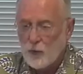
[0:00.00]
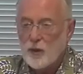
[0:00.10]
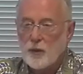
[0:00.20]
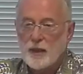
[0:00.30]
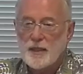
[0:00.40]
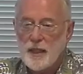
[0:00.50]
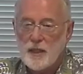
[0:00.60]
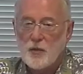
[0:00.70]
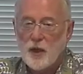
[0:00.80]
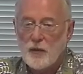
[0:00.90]
we will
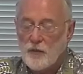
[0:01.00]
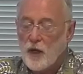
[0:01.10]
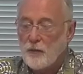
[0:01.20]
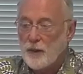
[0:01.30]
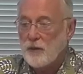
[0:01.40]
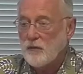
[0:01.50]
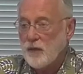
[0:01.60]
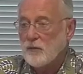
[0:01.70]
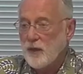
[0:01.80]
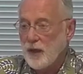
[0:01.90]
continue our involvement in
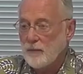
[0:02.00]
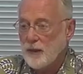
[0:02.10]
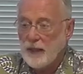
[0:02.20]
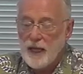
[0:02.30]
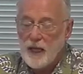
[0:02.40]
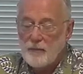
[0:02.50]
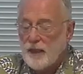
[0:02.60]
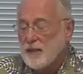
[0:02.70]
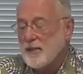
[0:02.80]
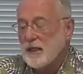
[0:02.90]
Viewfind. But again,
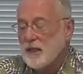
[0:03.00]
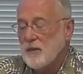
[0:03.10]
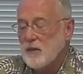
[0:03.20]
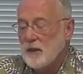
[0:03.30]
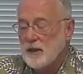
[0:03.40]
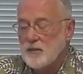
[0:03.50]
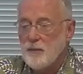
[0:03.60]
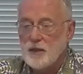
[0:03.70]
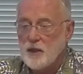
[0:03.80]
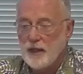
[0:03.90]
because that community is
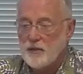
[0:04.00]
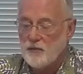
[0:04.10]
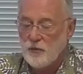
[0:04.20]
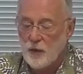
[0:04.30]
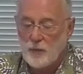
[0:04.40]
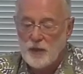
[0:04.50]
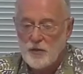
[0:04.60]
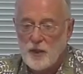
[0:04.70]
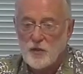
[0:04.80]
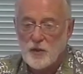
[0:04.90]
much less formally
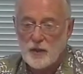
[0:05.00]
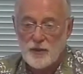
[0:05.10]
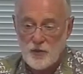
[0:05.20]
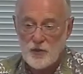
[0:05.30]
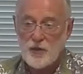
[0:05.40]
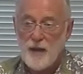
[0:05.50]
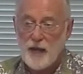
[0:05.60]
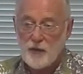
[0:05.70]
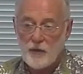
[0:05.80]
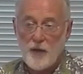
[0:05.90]
structured, it's just a
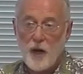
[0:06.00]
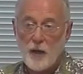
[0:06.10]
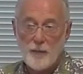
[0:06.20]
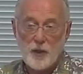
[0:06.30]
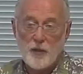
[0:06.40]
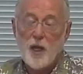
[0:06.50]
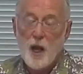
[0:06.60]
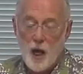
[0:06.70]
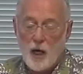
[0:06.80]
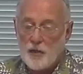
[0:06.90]
matter of
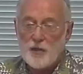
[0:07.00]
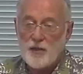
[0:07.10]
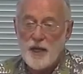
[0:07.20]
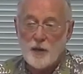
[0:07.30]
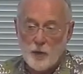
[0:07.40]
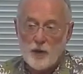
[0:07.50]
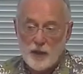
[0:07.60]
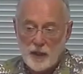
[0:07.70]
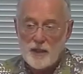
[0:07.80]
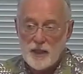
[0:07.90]
our just saying we're going to
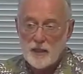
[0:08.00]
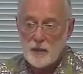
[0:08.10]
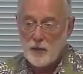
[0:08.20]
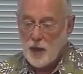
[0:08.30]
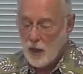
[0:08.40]
continue